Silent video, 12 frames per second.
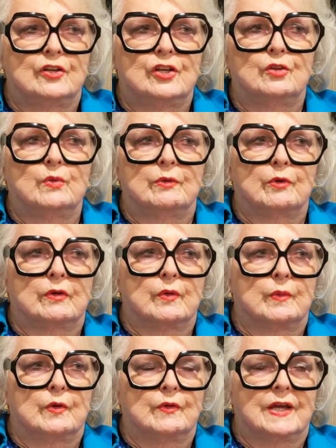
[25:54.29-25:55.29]
We were
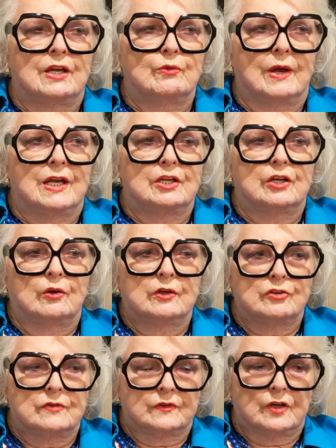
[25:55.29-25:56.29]
getting ready to go to
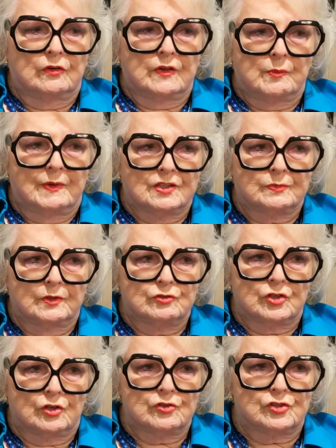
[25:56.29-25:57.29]
the Episcopal
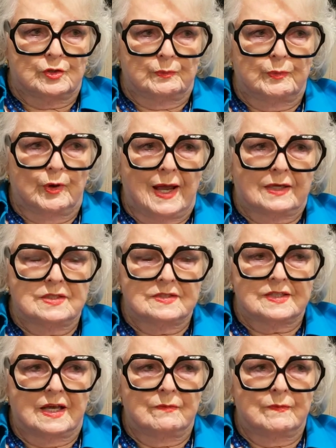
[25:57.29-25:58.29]
Church to practice
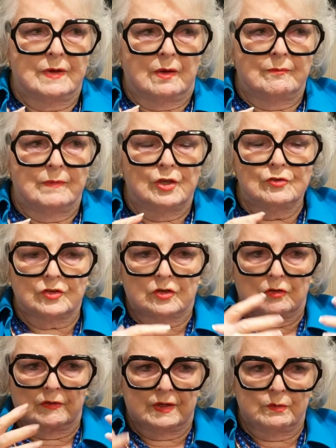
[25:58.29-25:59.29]
a musical that
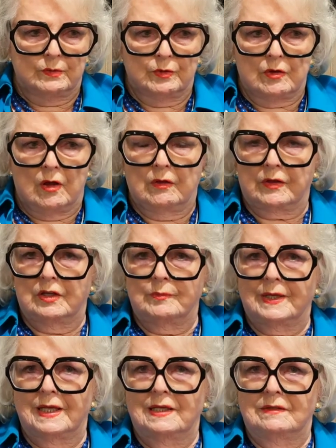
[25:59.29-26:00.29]
we were all going to be
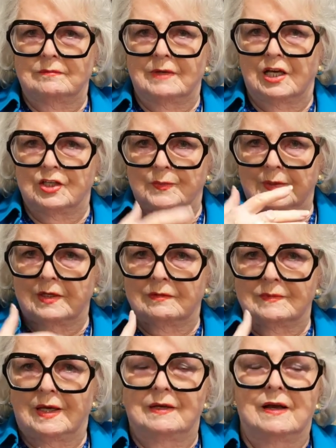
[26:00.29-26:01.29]
in, my husband and
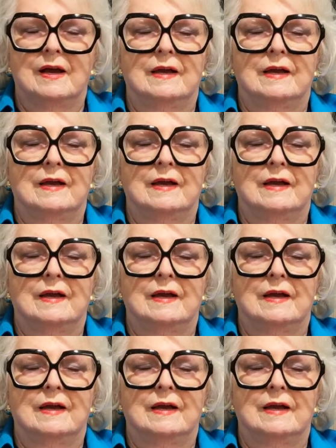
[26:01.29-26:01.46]
I.